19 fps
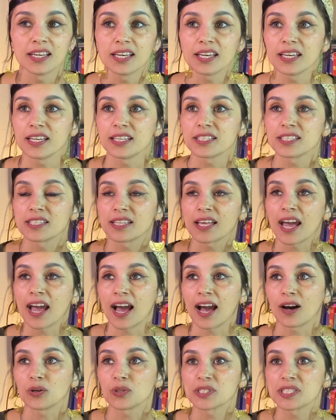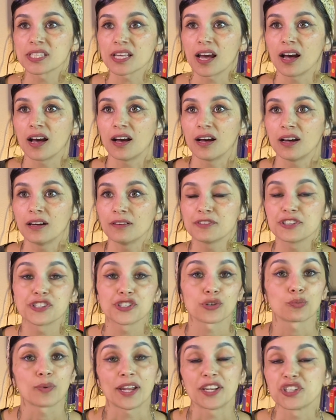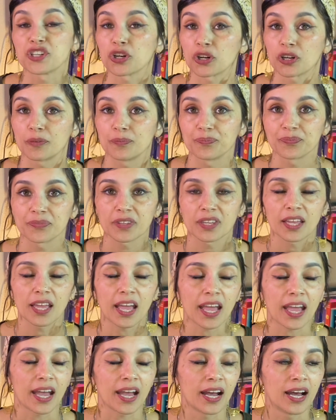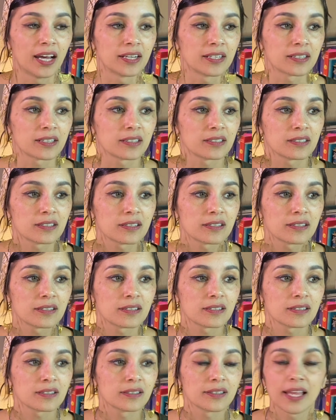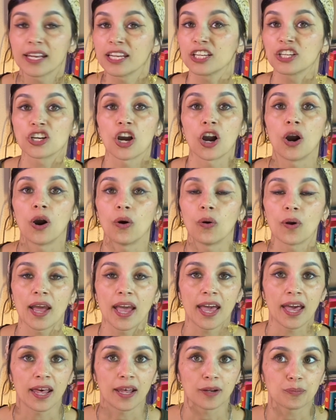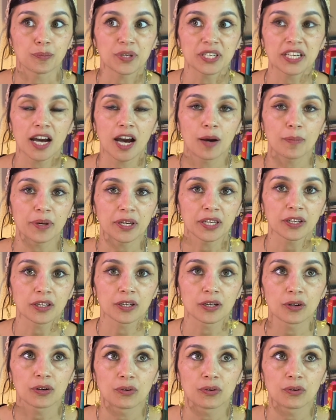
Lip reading: It's the house of surrender and letting go and becoming